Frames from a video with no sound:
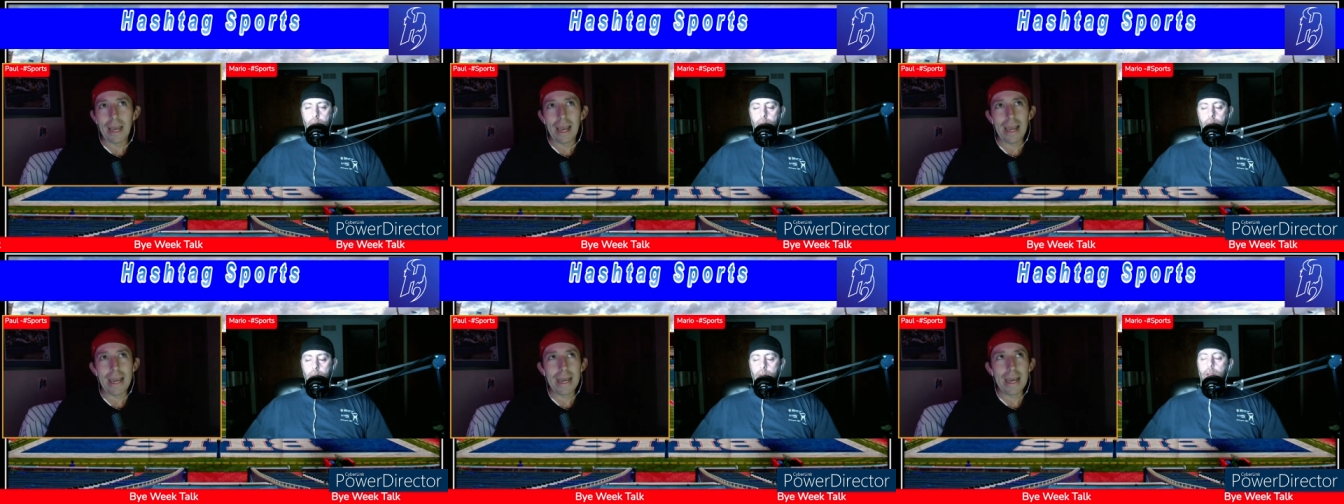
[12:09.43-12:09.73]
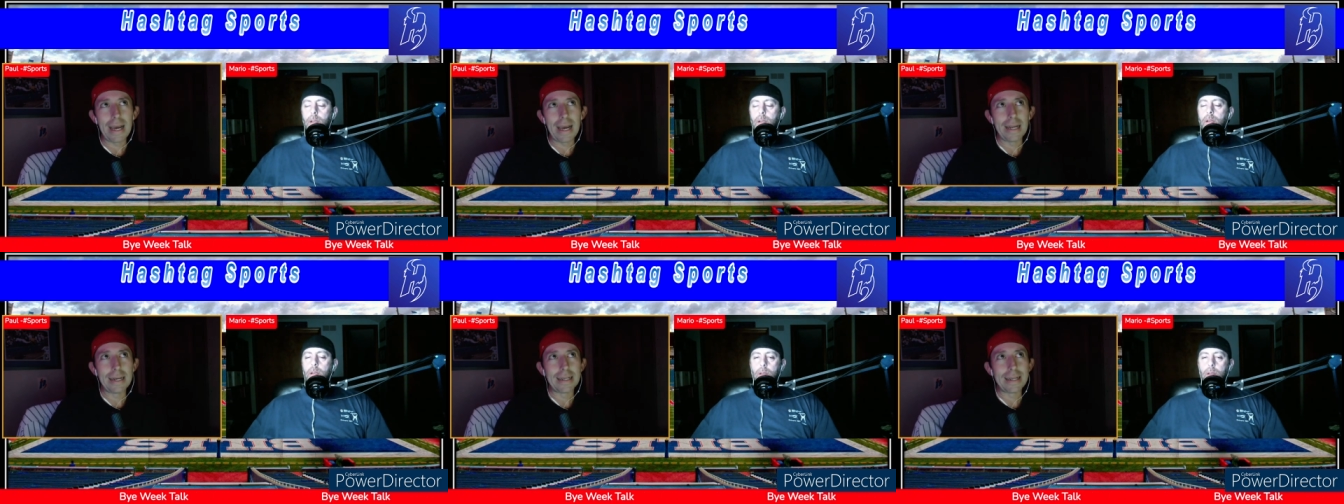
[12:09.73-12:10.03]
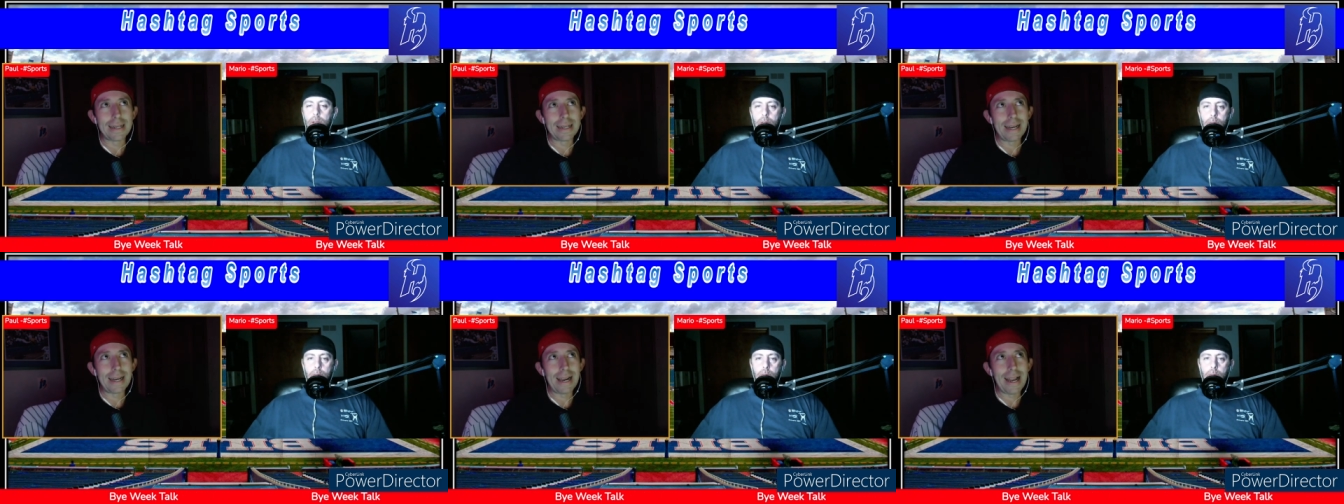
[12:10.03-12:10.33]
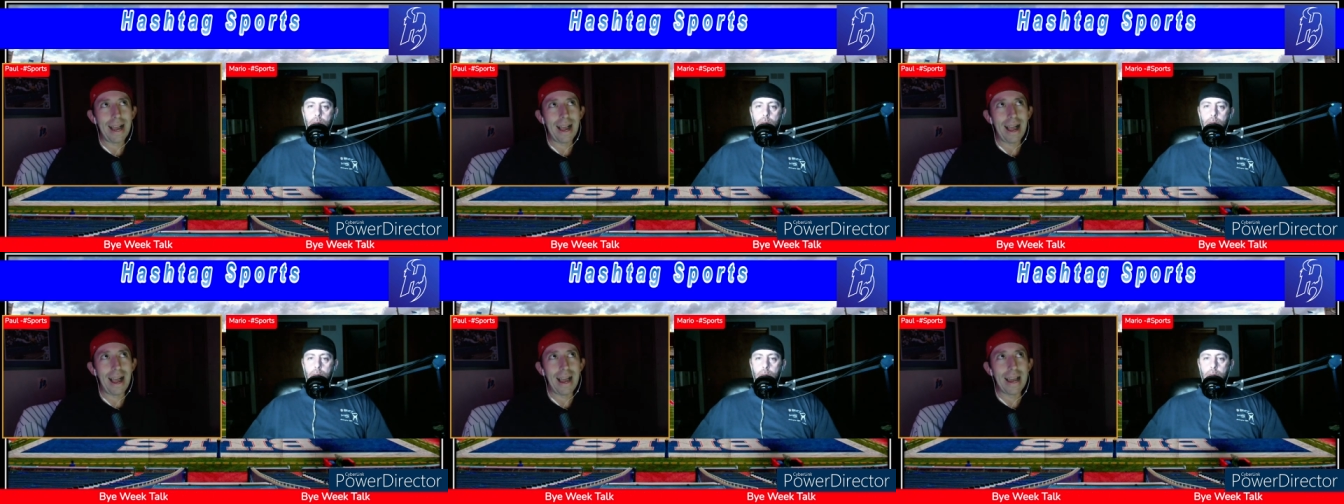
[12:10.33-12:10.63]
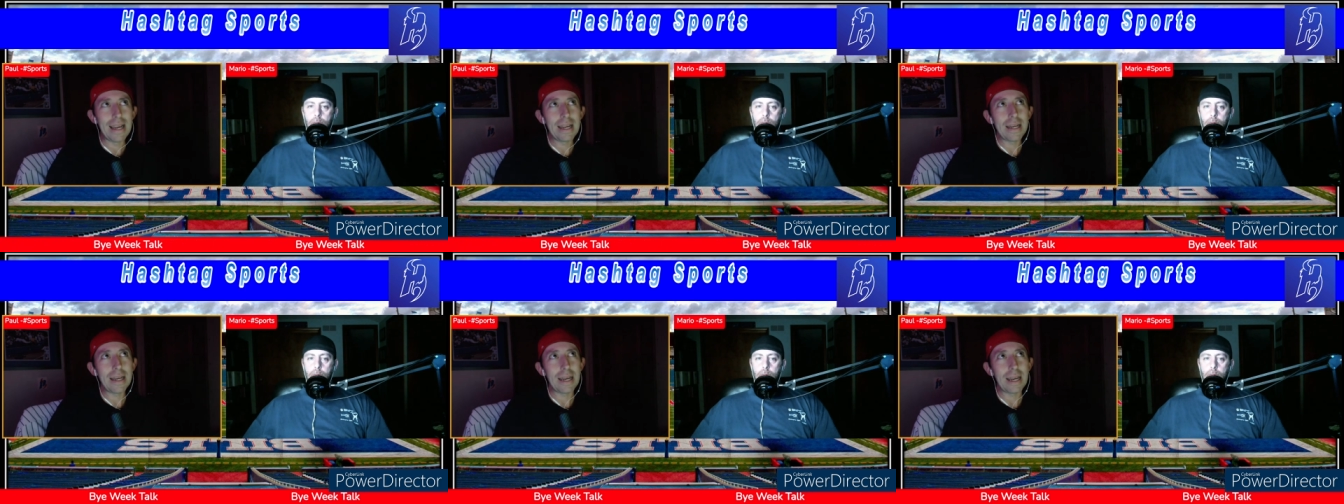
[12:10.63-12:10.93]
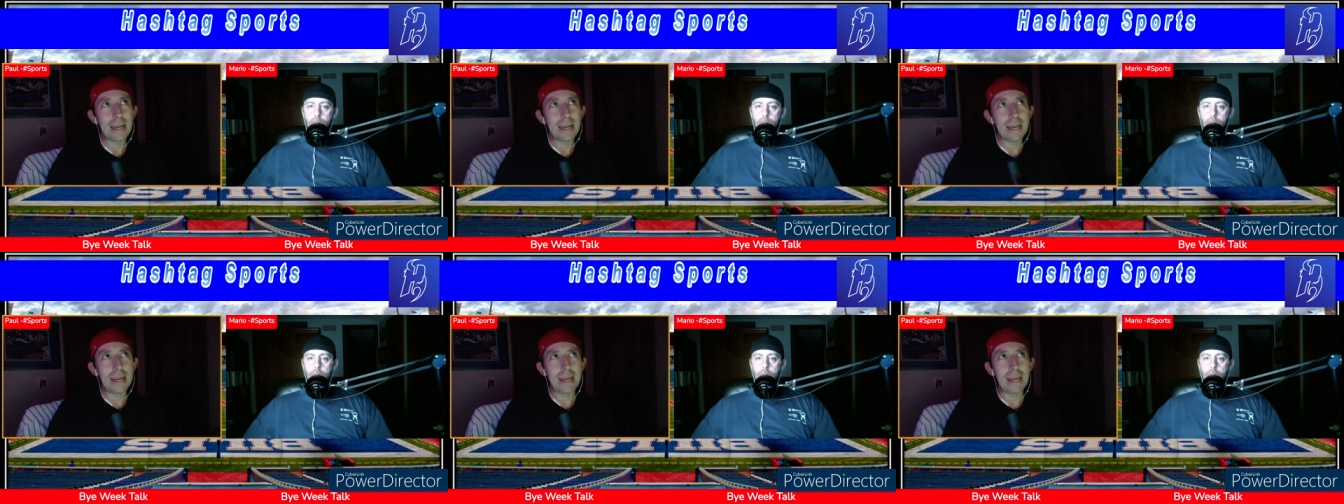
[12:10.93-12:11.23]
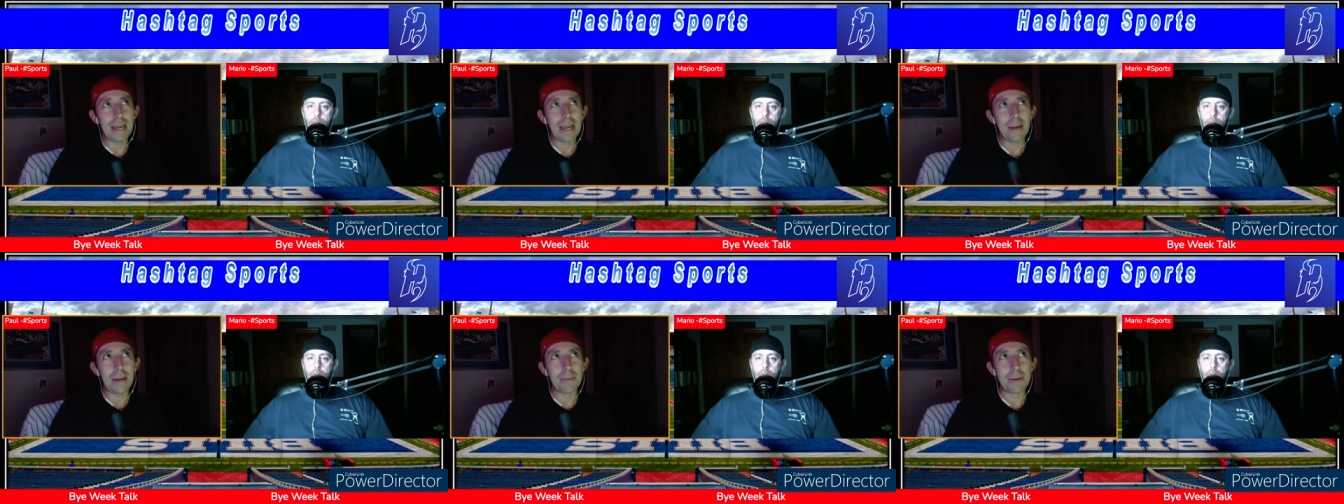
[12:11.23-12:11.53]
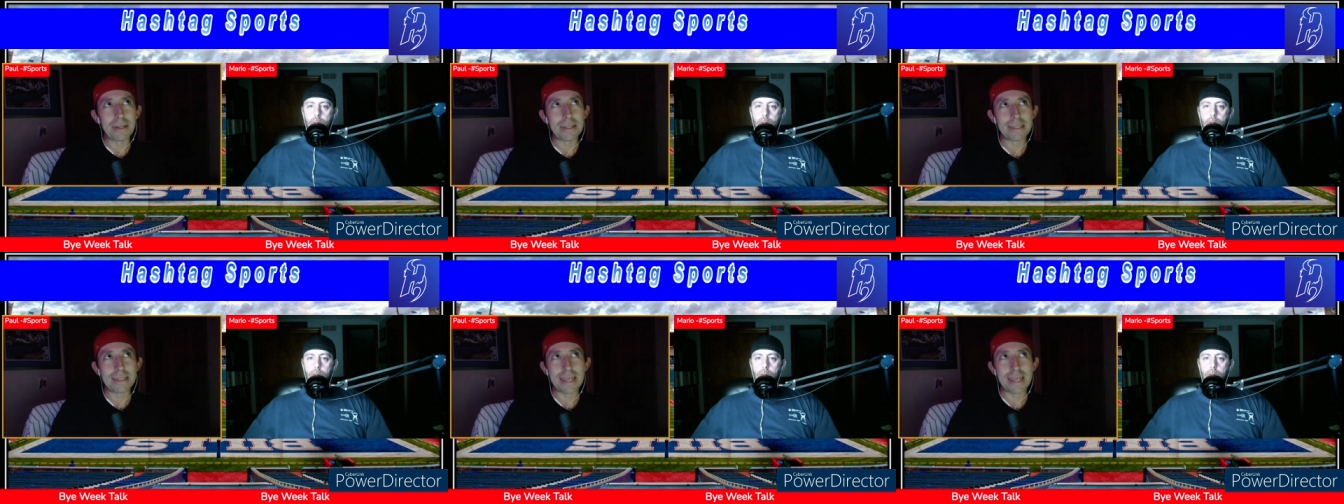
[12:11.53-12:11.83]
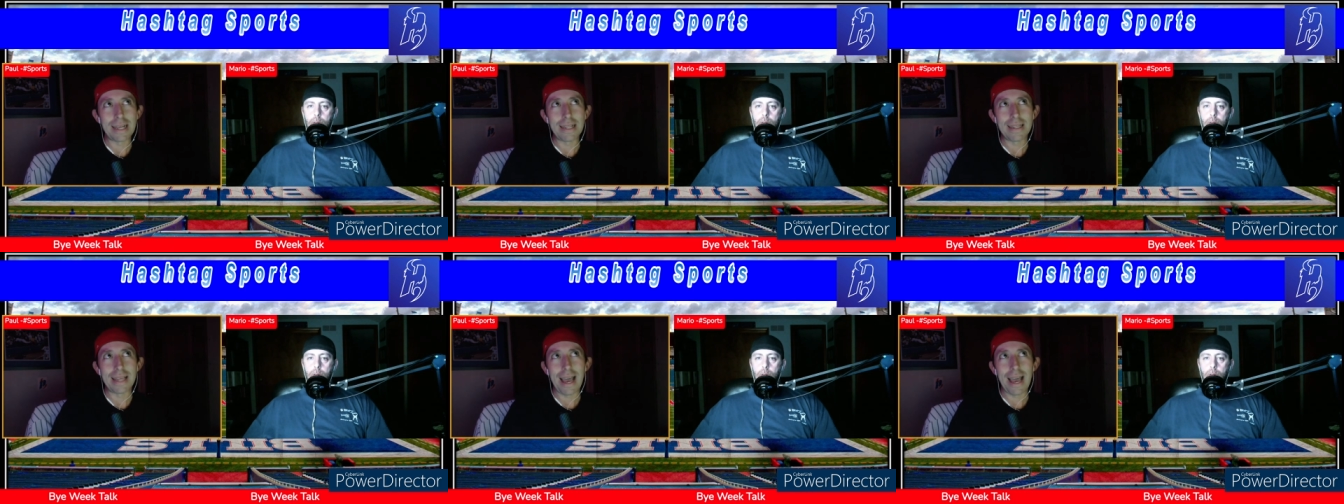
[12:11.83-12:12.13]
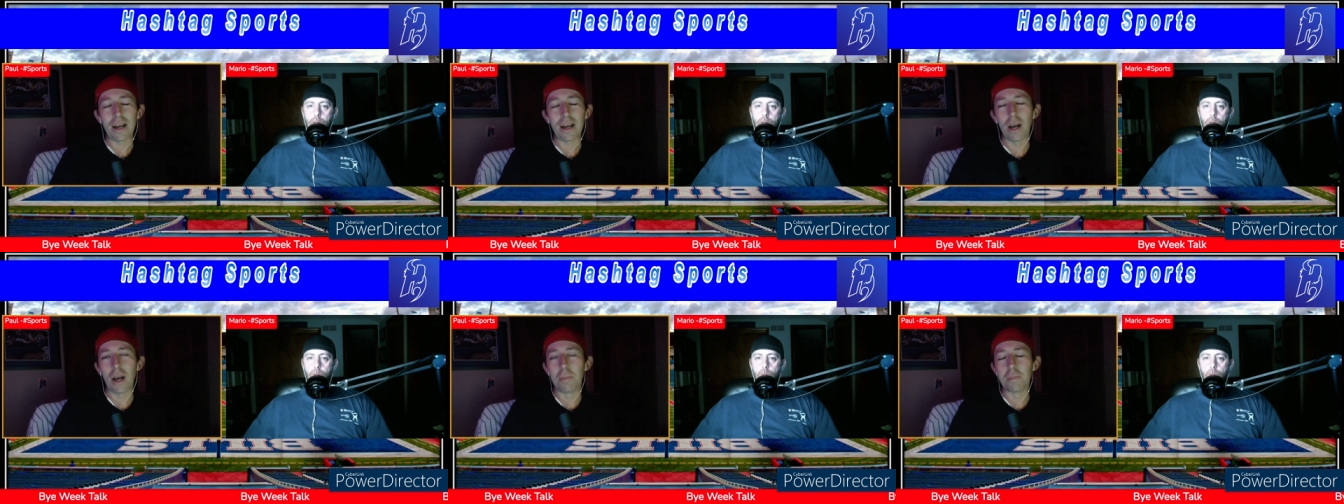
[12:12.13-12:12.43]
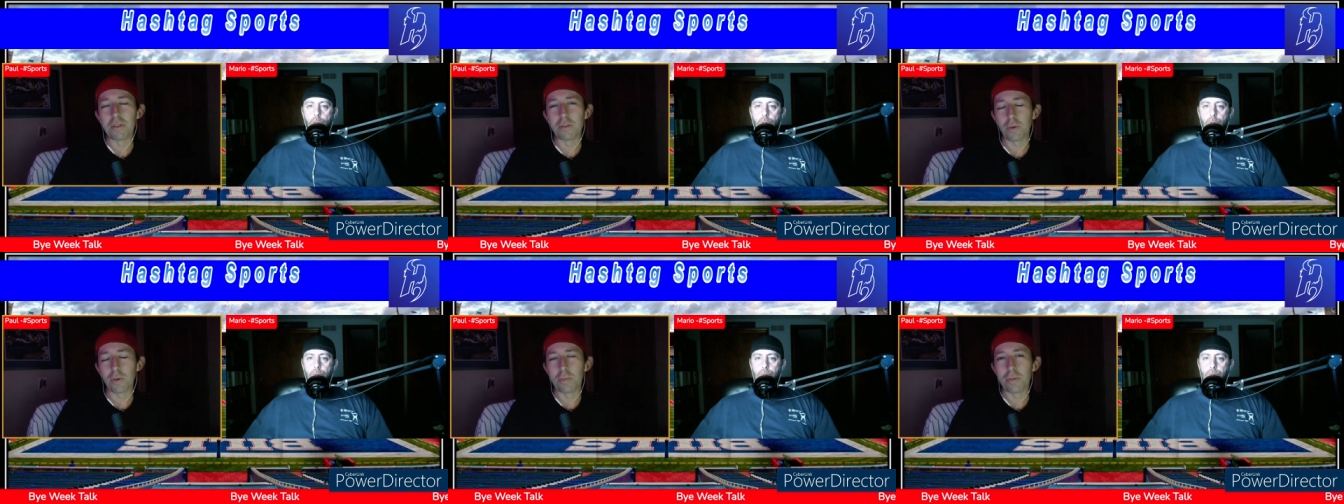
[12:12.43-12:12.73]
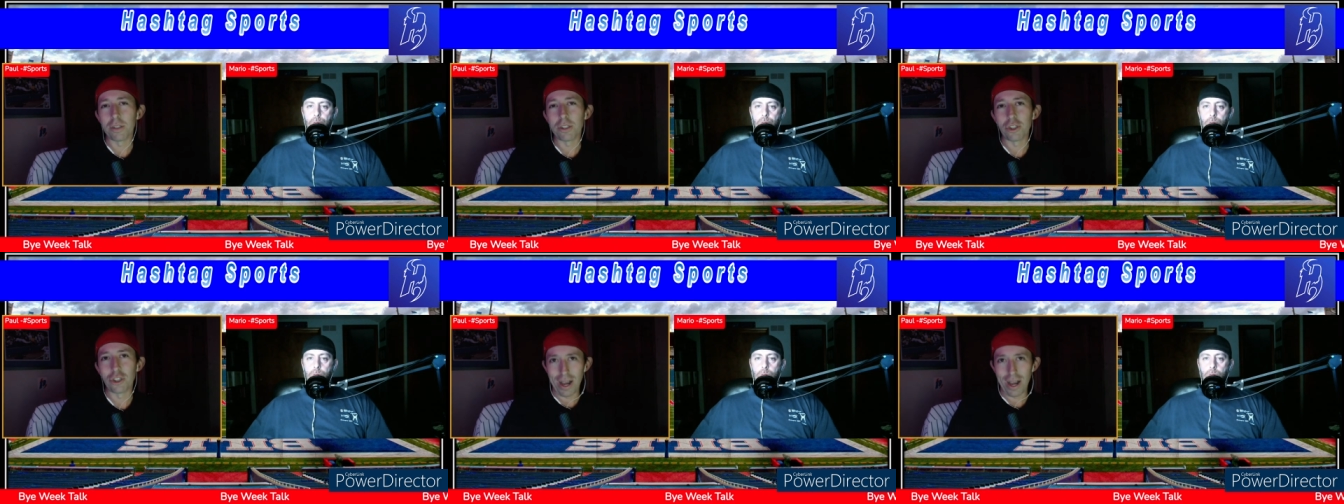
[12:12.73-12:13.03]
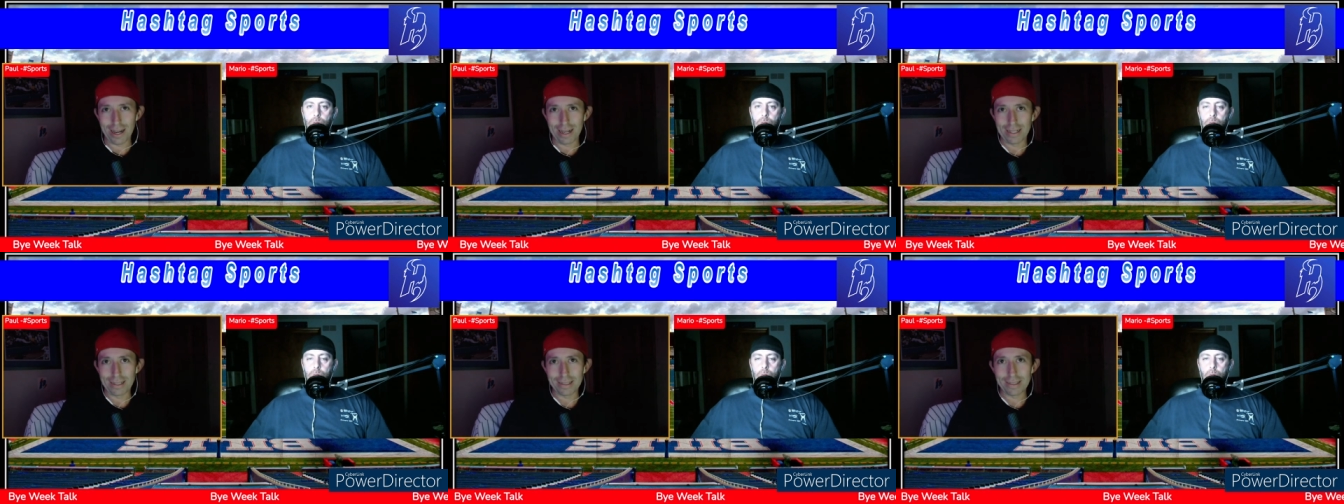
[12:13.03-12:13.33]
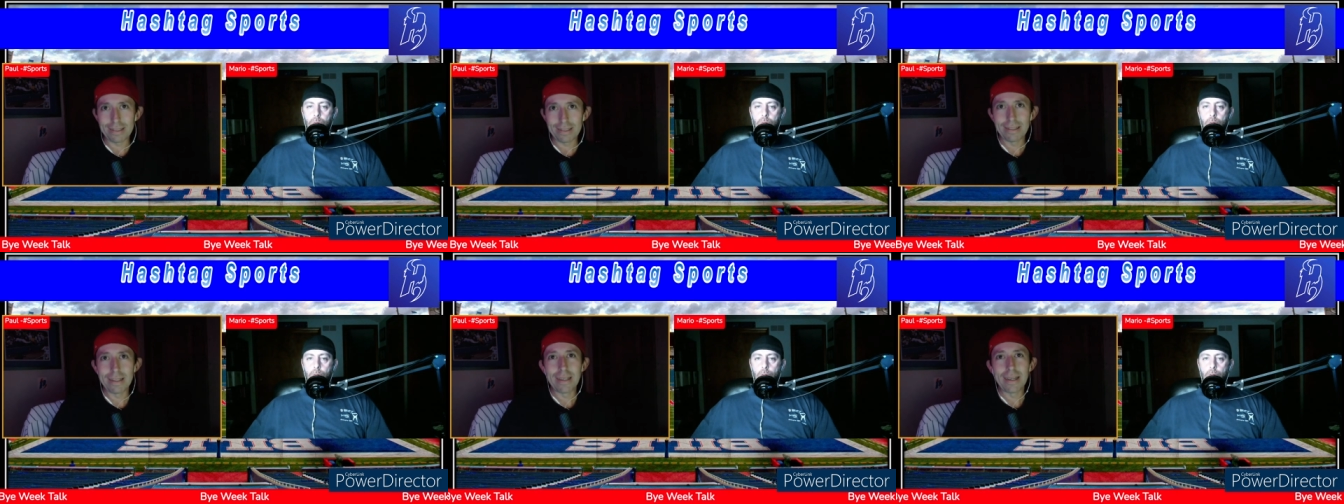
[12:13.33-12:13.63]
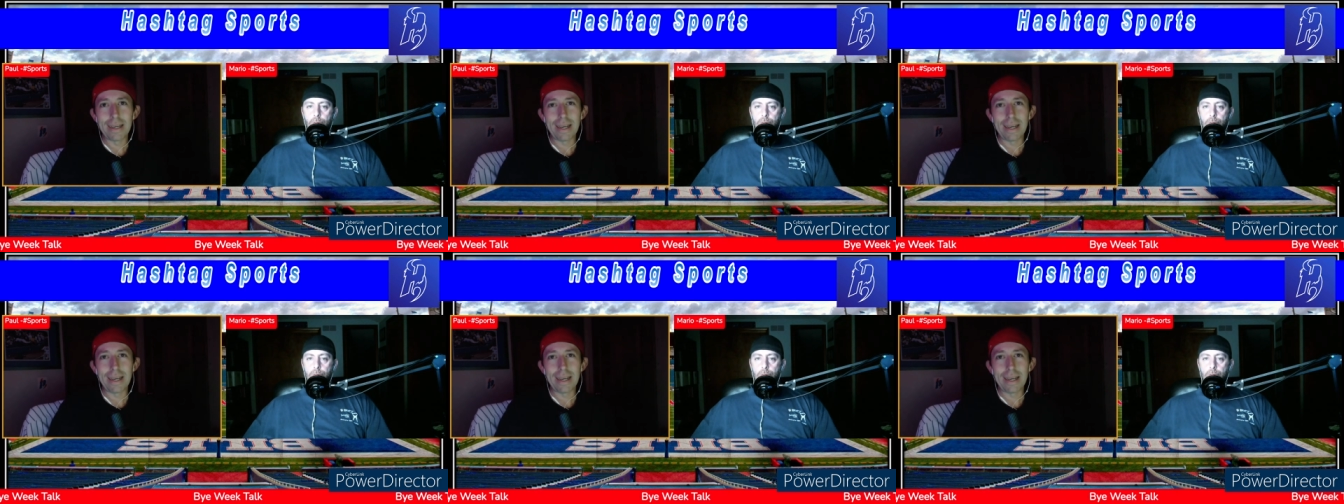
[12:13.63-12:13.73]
And I am gonna say that comes from the Giants,